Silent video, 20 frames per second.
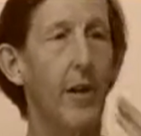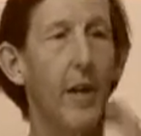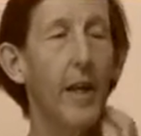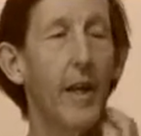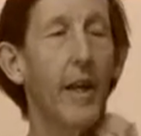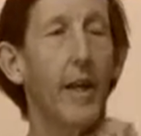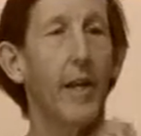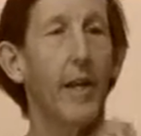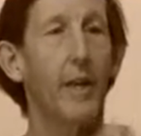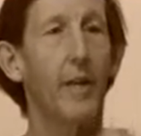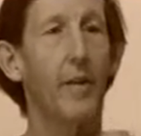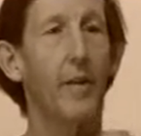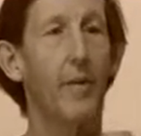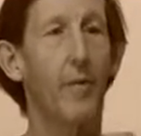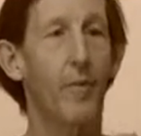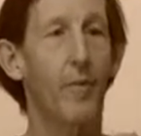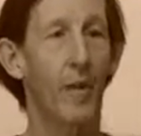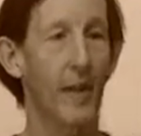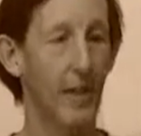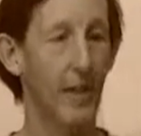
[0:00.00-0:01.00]
And
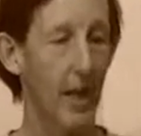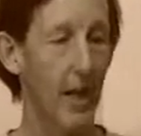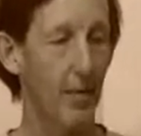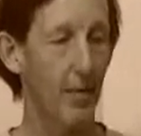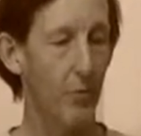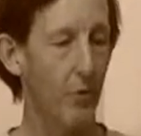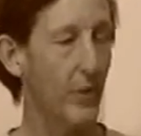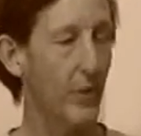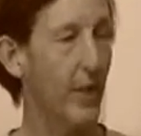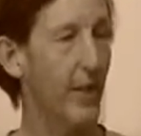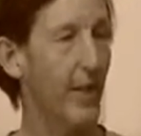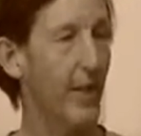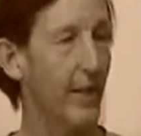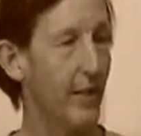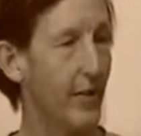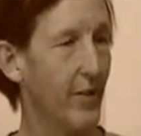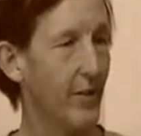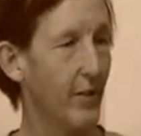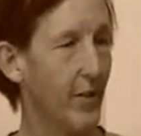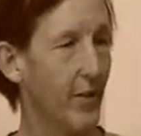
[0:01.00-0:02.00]
by the time we're
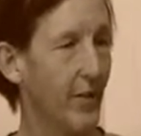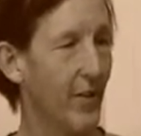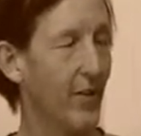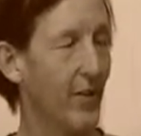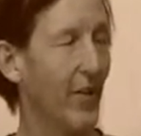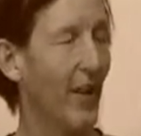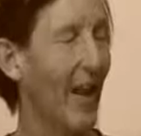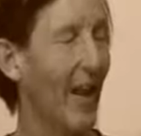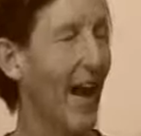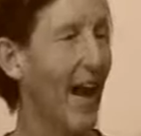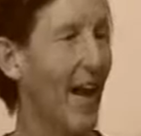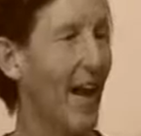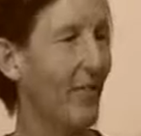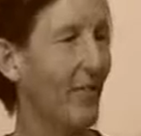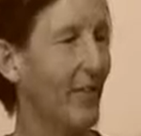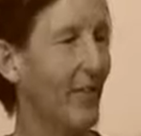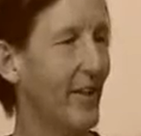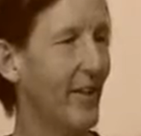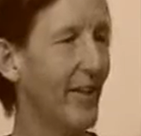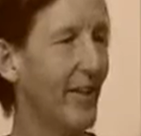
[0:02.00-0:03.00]
done, they're
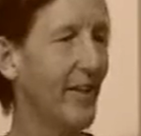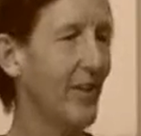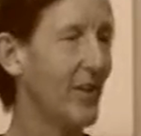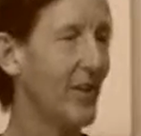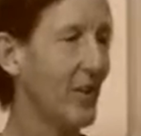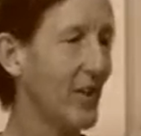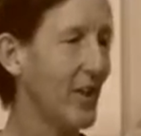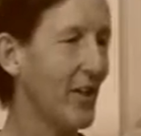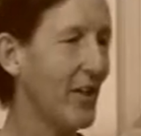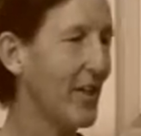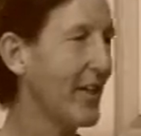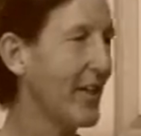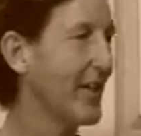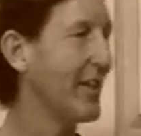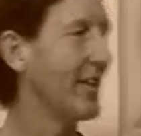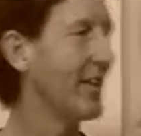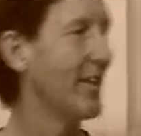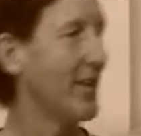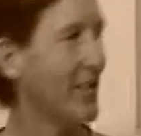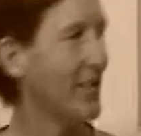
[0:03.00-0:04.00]
laughing and they're singing
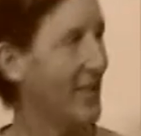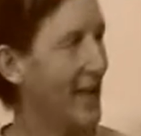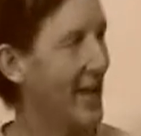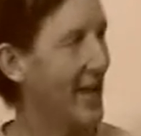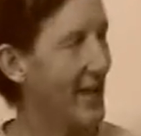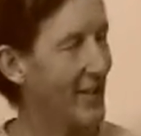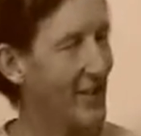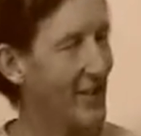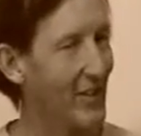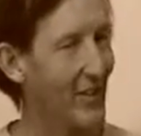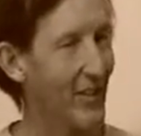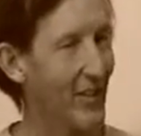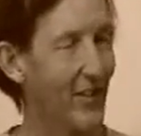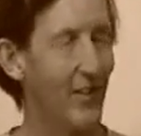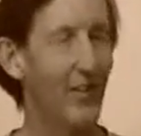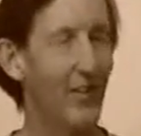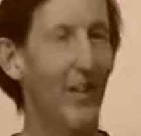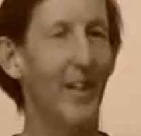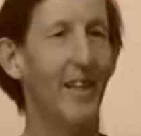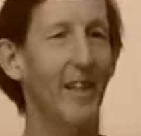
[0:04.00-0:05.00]
and they're dancing, and
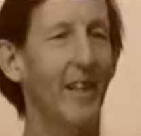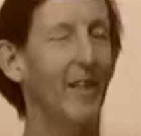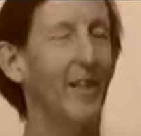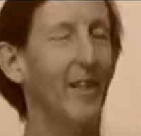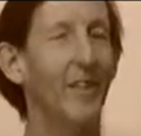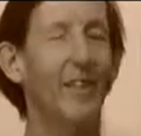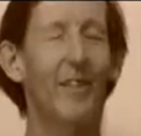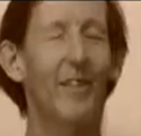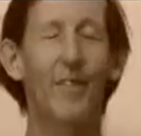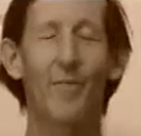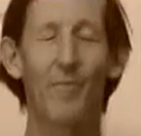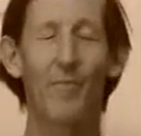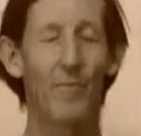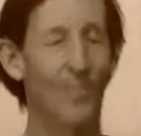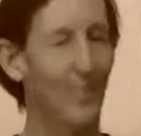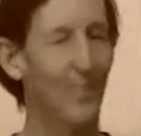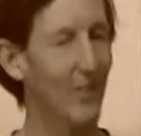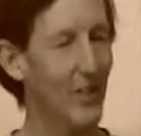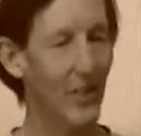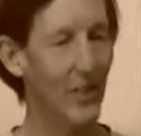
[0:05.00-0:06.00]
it's like an,
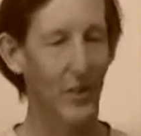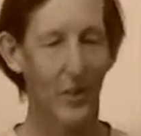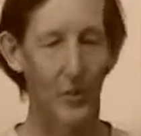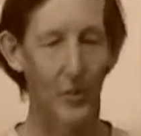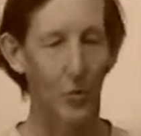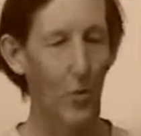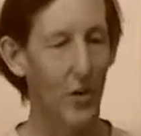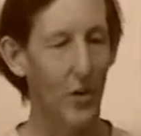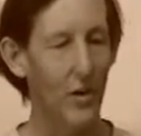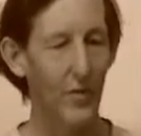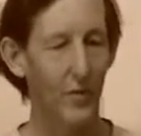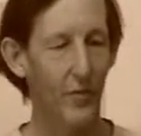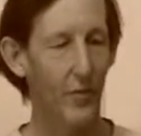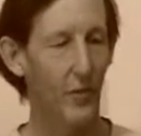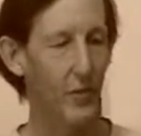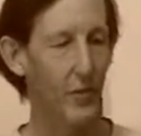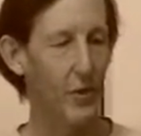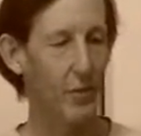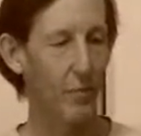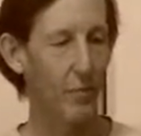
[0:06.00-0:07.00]
just a
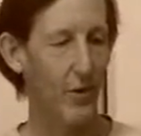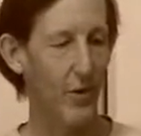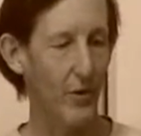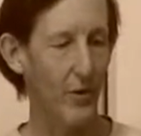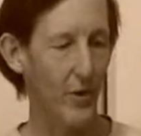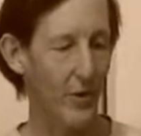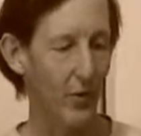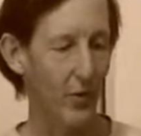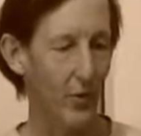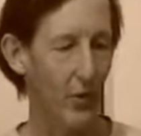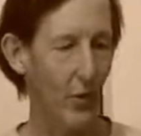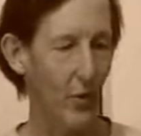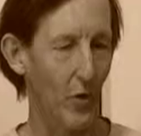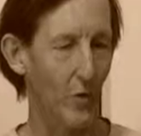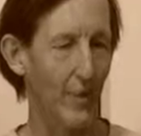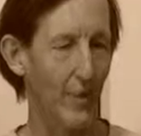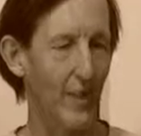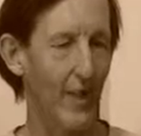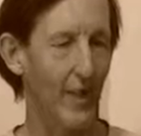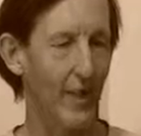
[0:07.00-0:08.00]
wonderful experience for
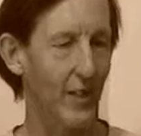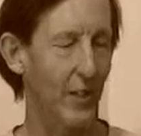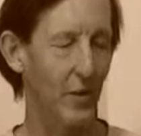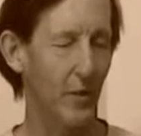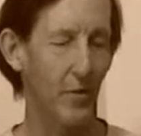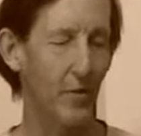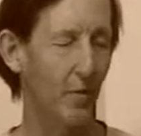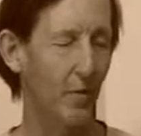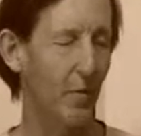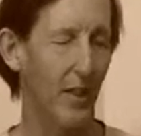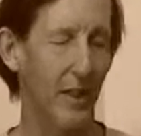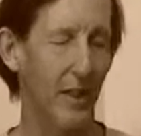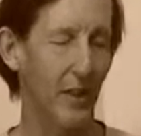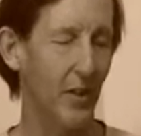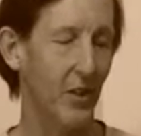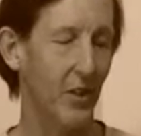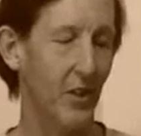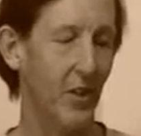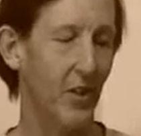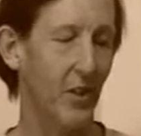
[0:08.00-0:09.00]
them, and that just
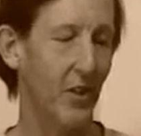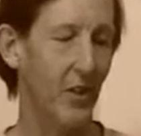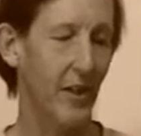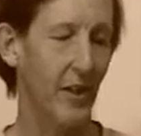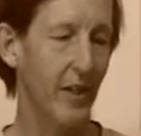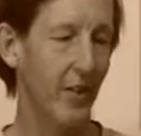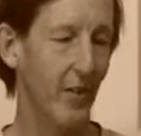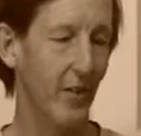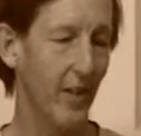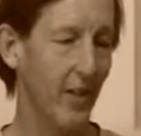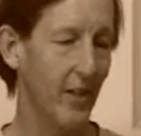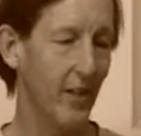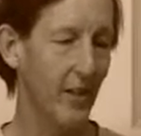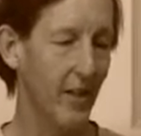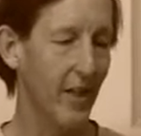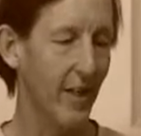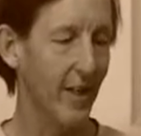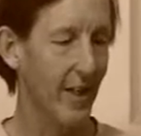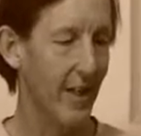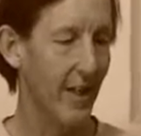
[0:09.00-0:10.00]
blesses us like
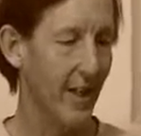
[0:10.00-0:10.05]
crazy.